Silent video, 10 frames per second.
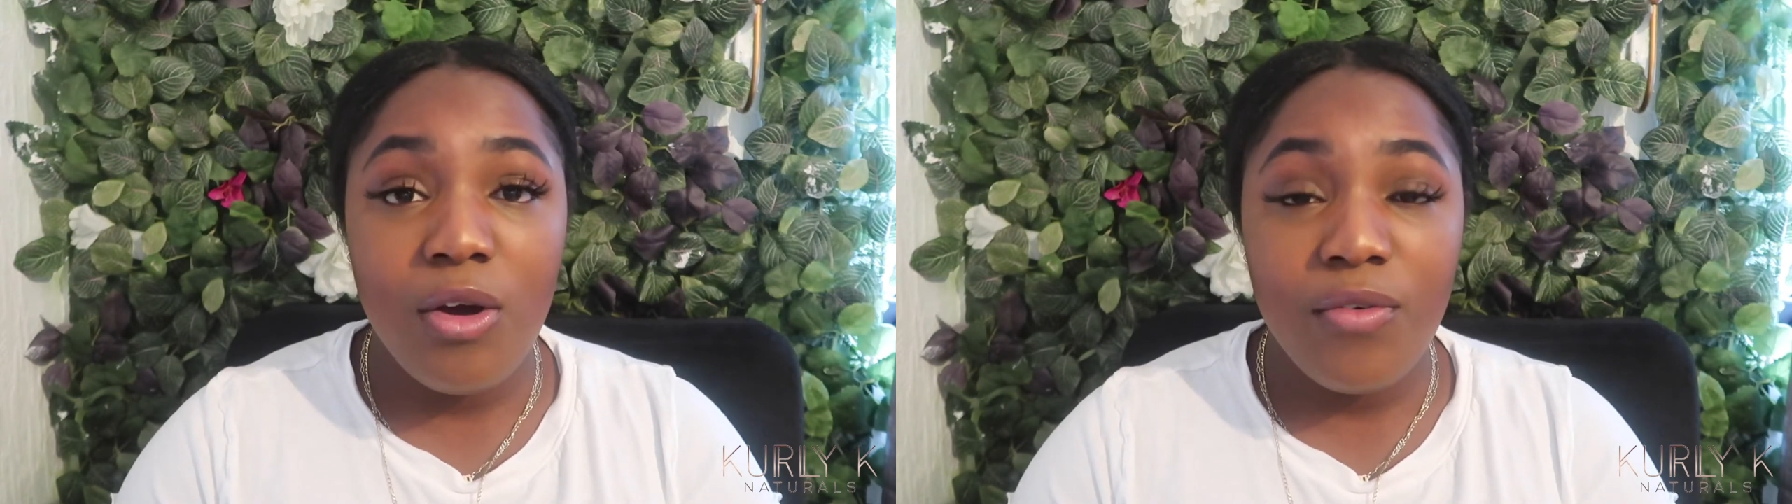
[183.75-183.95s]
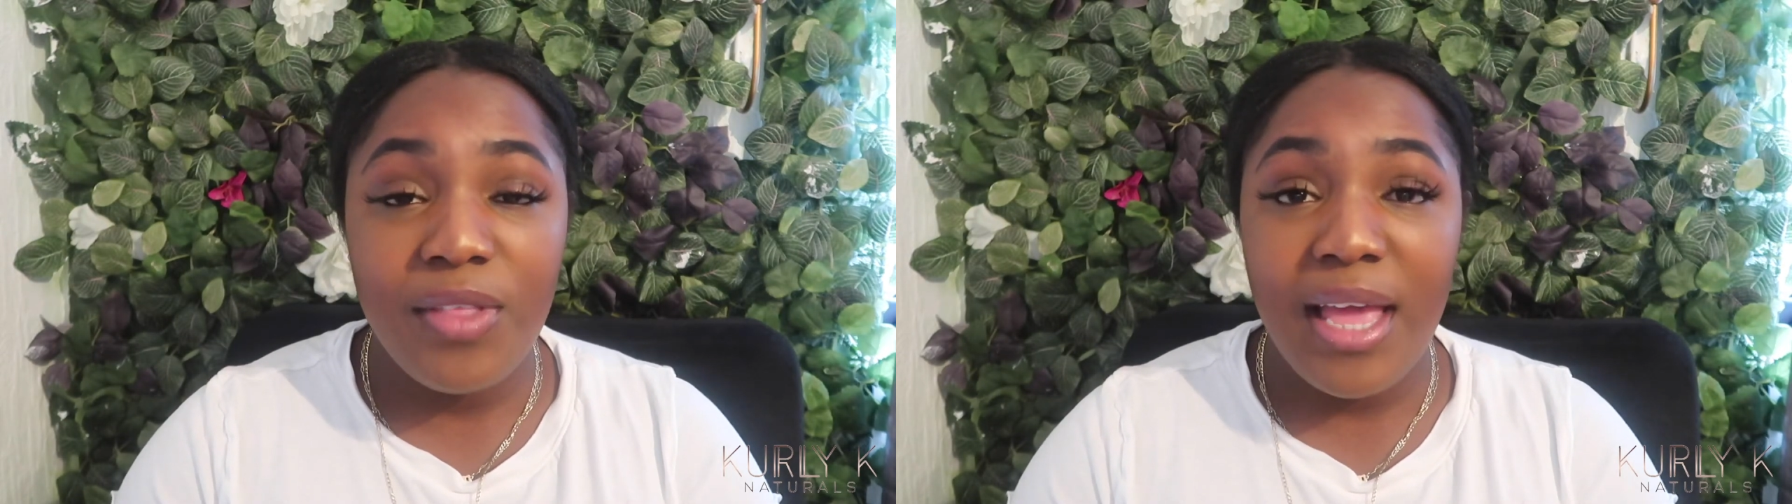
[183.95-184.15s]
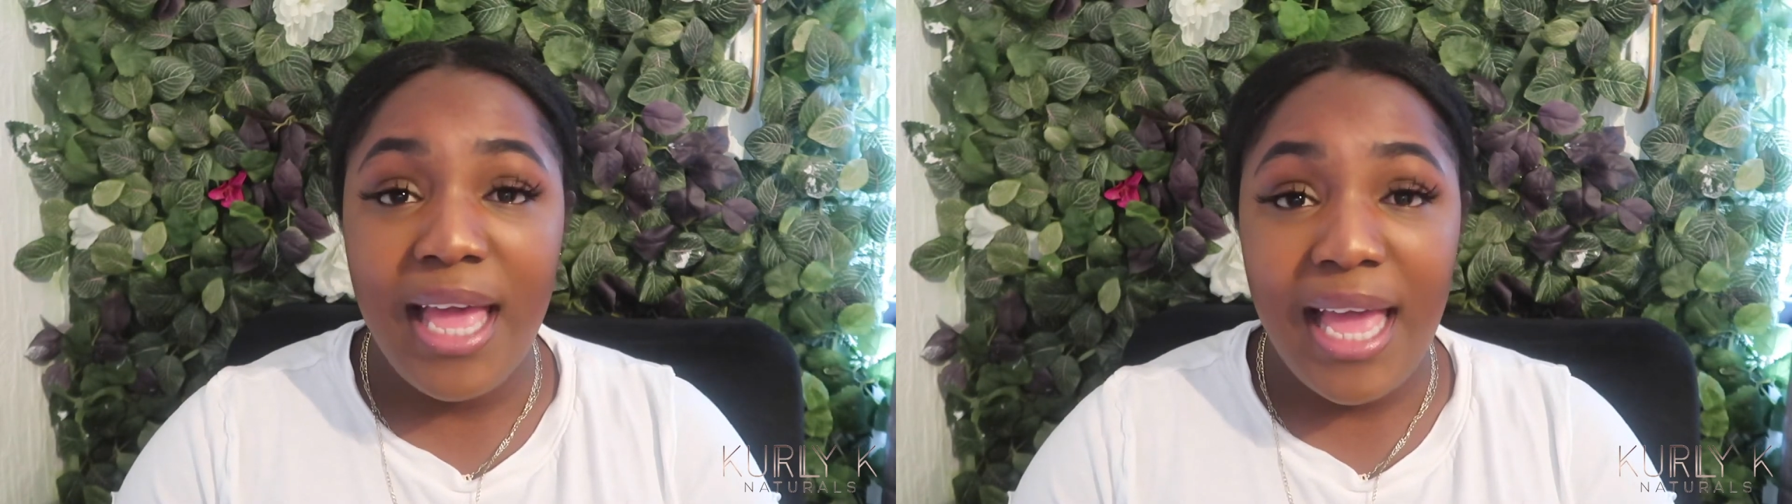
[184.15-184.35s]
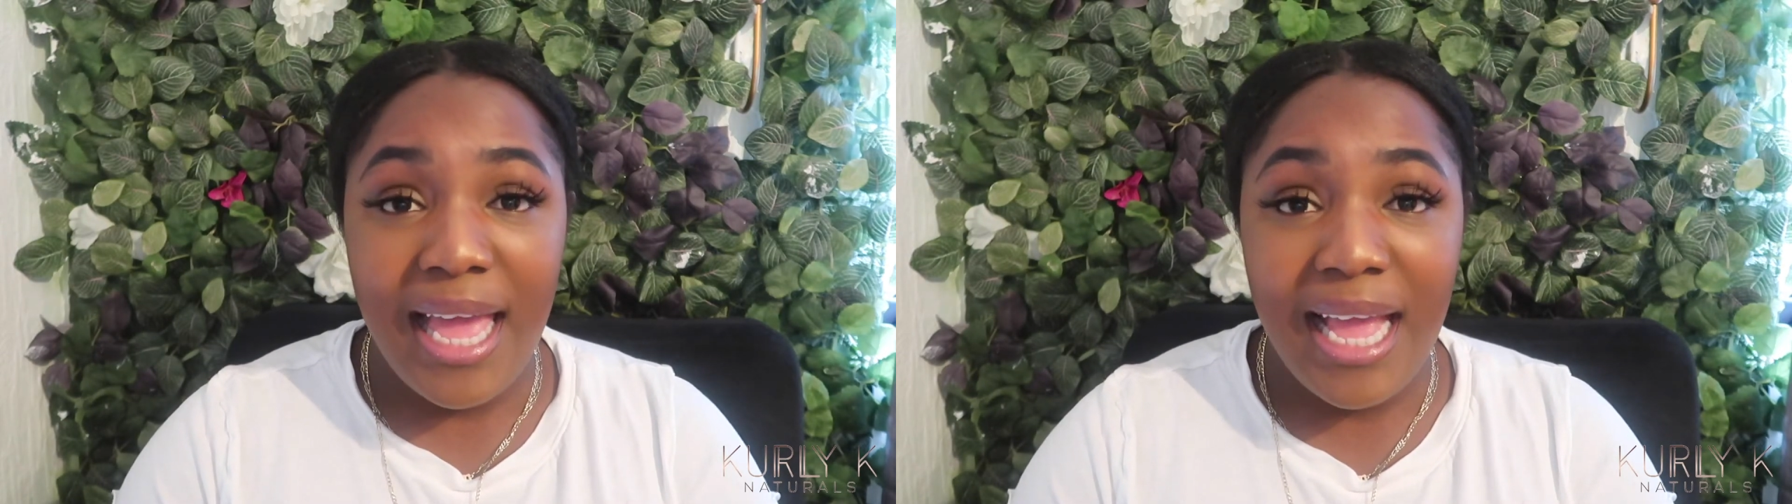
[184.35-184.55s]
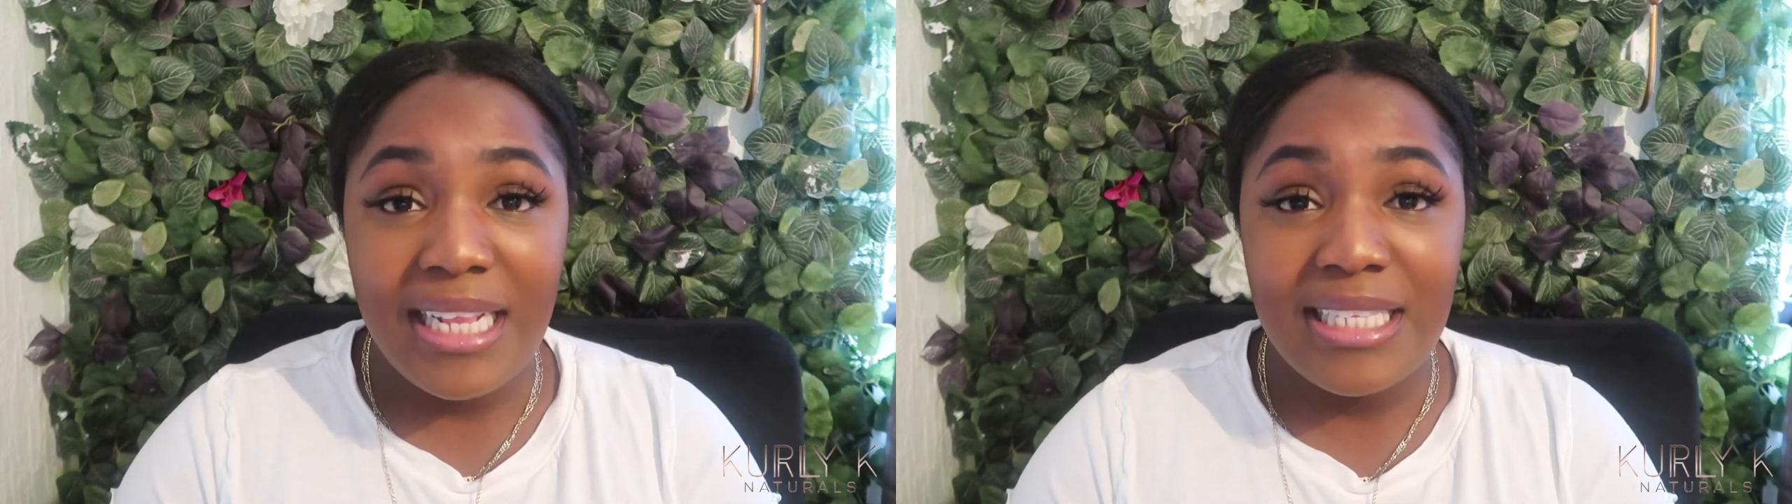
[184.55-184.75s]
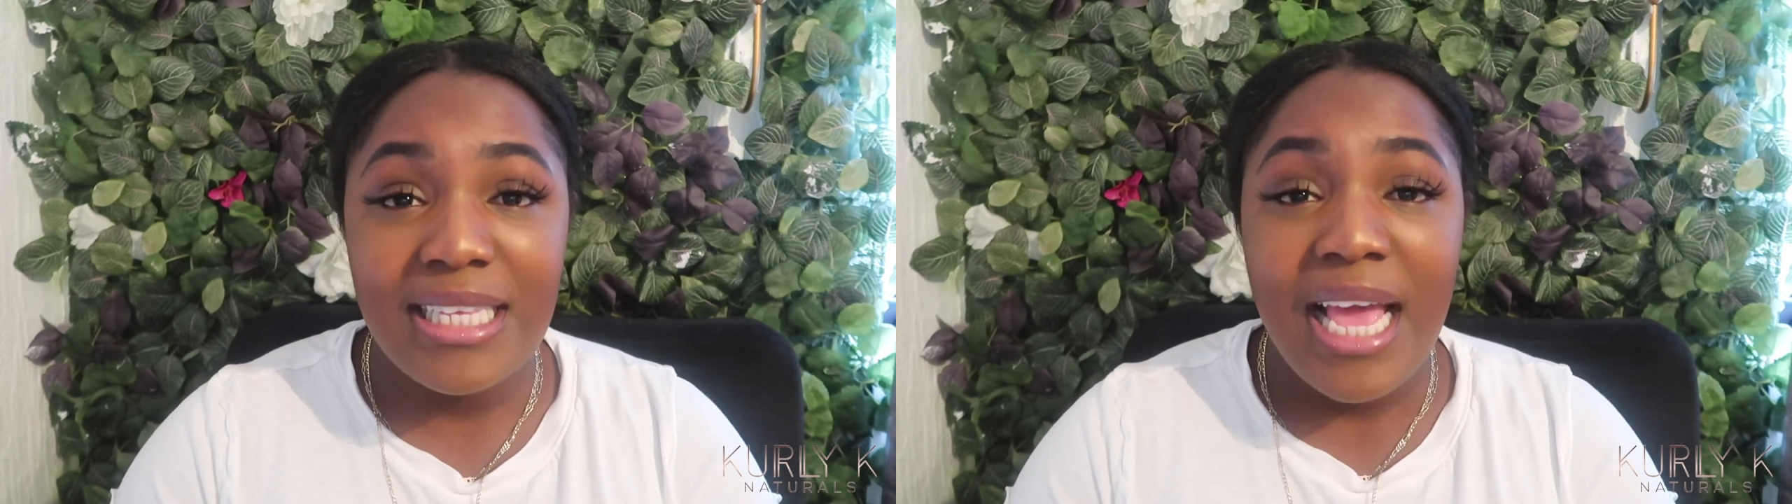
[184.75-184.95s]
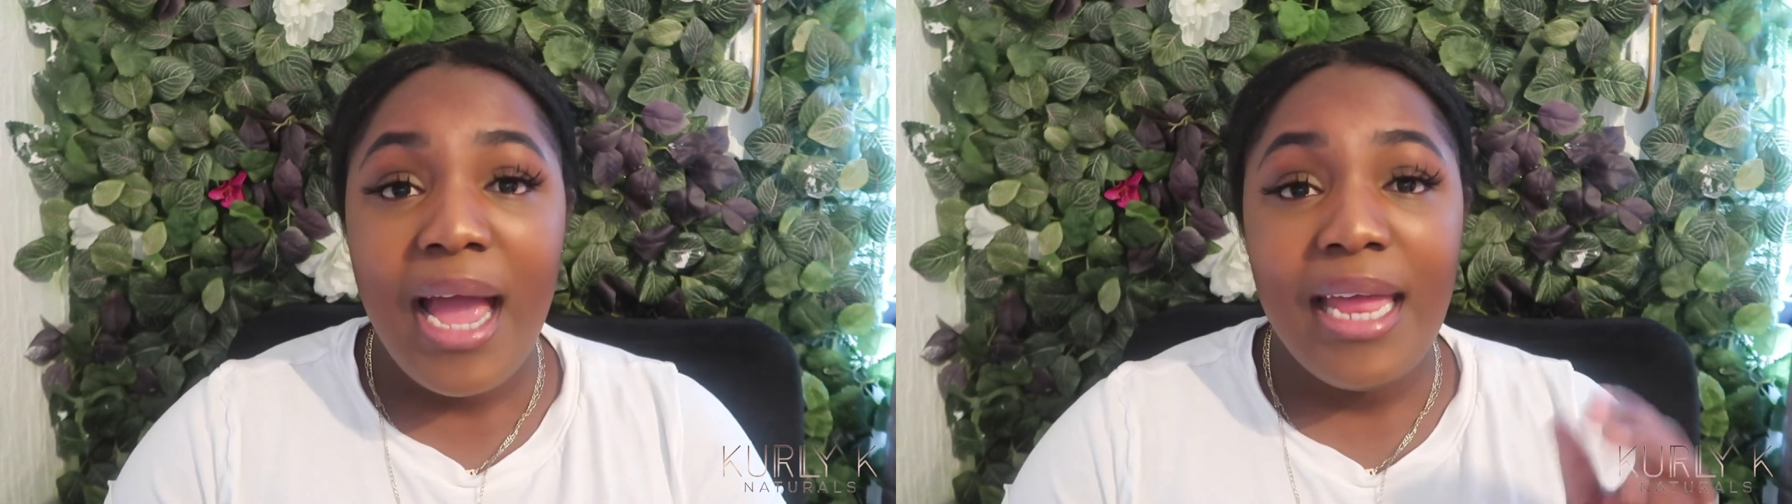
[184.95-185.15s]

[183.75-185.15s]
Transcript: off their ends.